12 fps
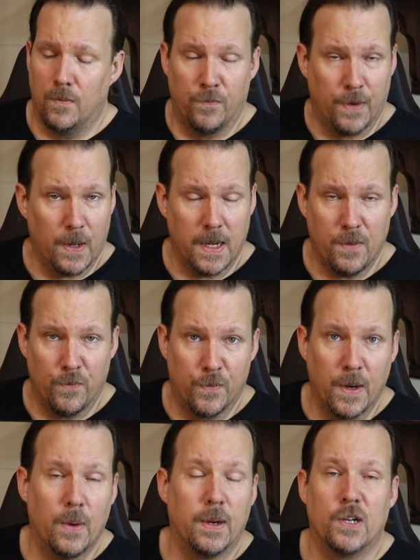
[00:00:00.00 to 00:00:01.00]
Very,
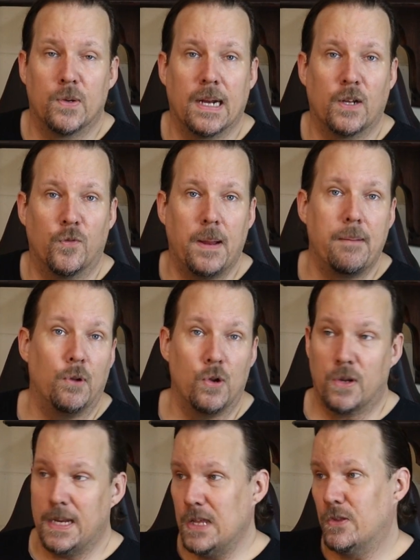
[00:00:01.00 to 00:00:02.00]
very attractive people
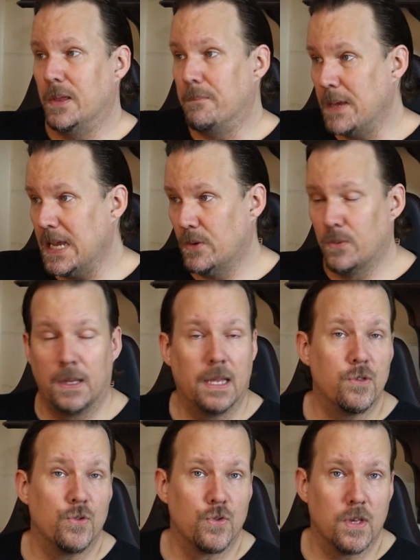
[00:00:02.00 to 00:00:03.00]
who could easily be in
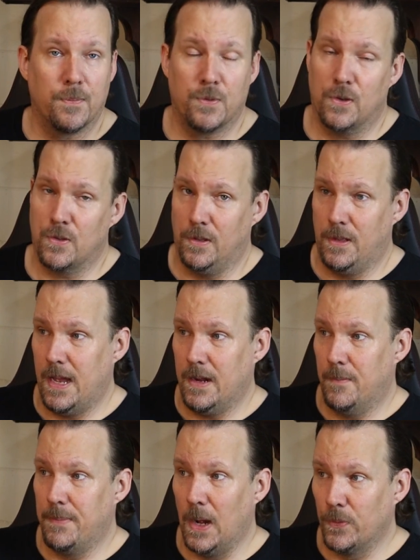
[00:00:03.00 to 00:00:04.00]
relationships. There's a
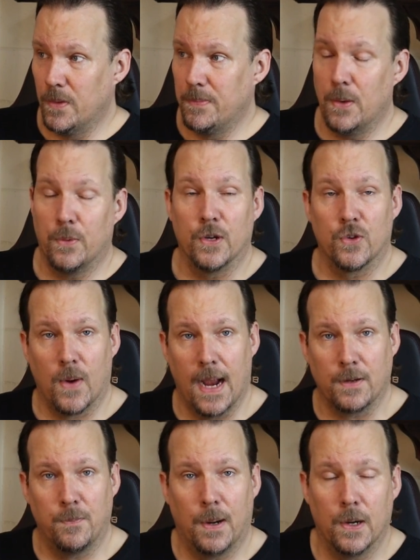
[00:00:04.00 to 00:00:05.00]
lot about them that would
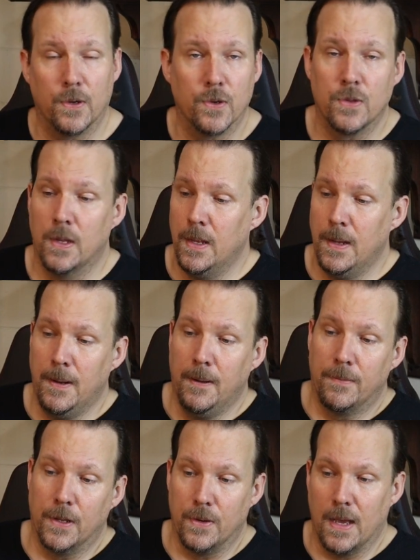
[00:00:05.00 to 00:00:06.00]
attract partners.
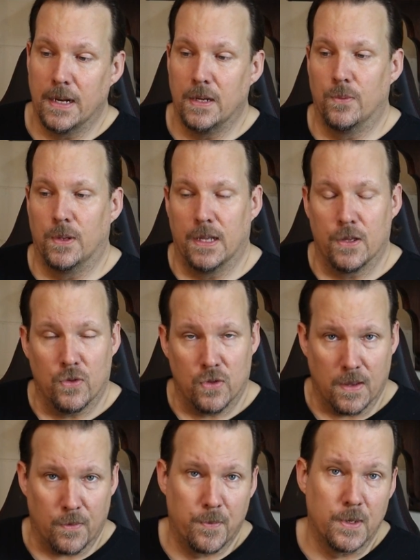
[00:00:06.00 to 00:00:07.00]
They're not in
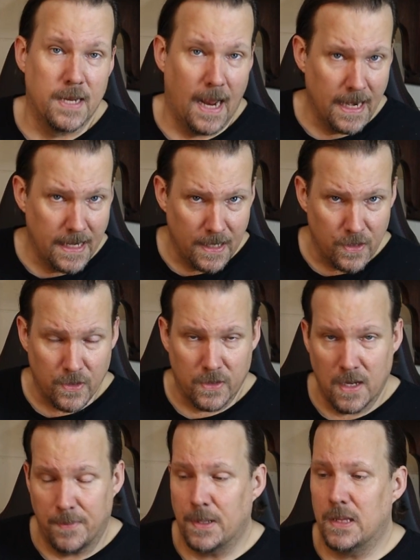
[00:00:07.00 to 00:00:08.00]
relationships. Protagonists are
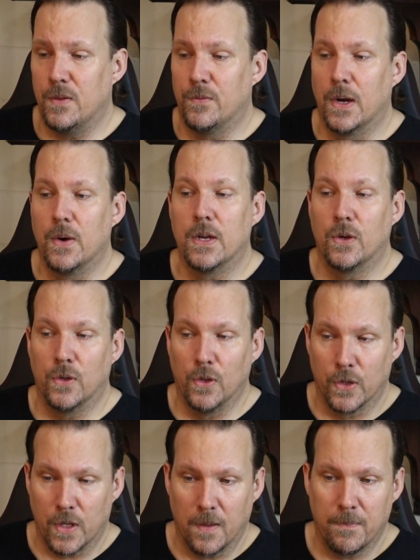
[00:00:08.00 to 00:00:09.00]
typically very
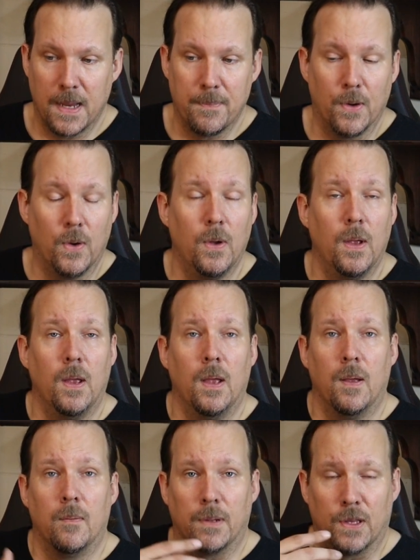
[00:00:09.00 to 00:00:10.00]
good-looking people,
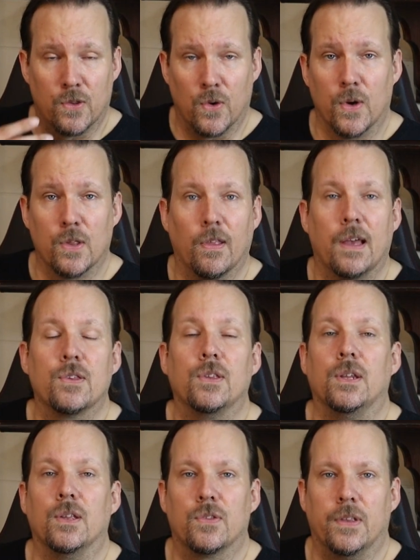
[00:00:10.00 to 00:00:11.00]
but the story's
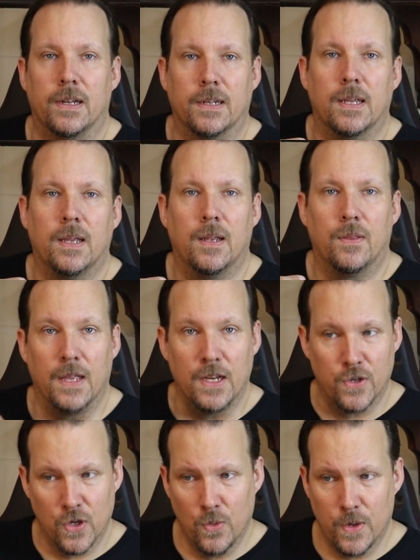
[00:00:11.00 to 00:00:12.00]
lesson is that
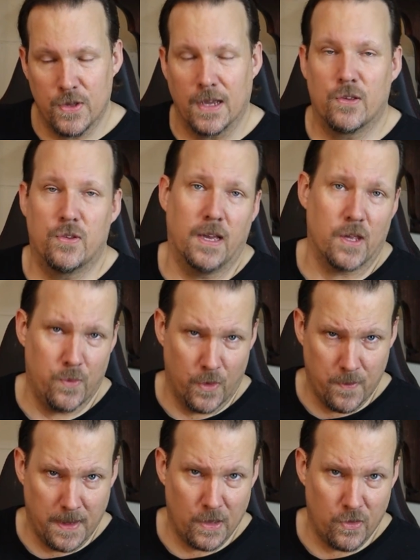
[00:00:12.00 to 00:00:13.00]
they do reject sex,
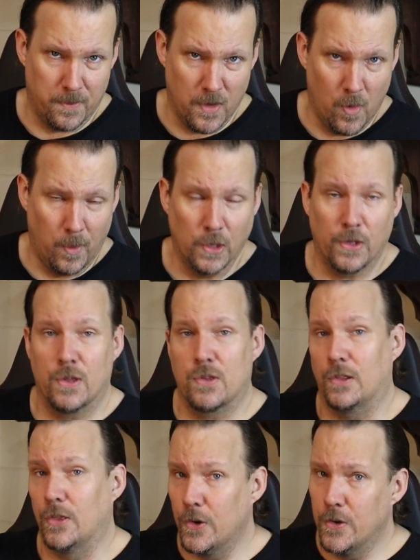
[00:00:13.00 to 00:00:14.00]
which makes them noble, or they
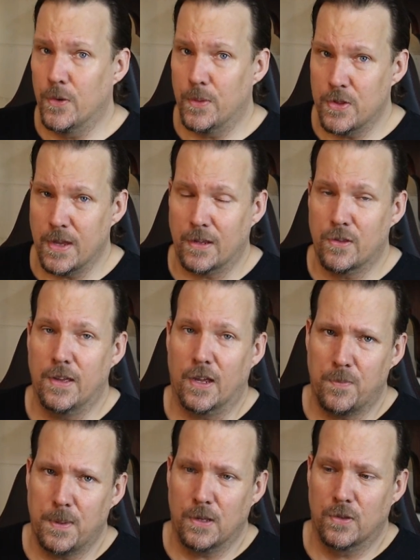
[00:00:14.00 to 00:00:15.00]
should learn to reject
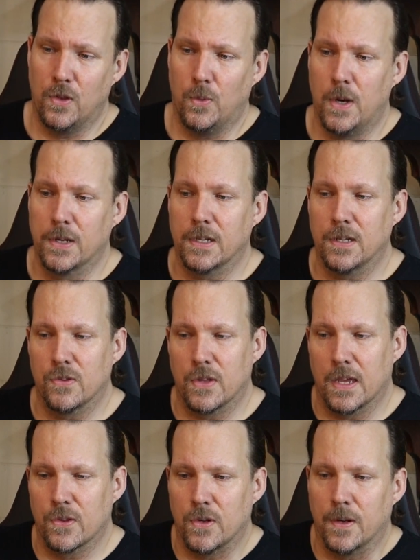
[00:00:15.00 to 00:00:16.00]
sex because of the wanting
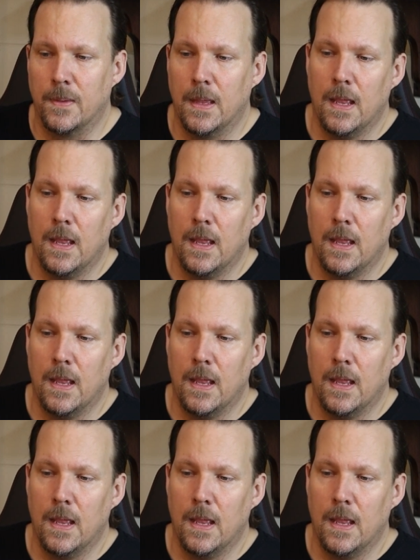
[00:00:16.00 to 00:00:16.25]
disaster.